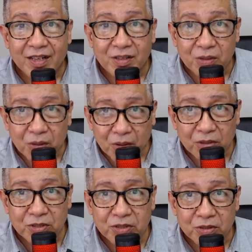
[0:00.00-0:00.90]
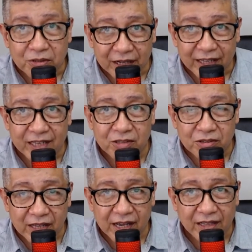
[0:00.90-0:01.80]
You also need to
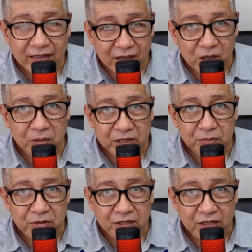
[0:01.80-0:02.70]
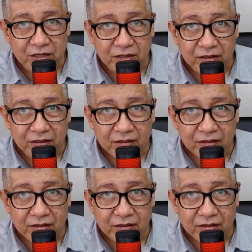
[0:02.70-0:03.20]
take the lowest position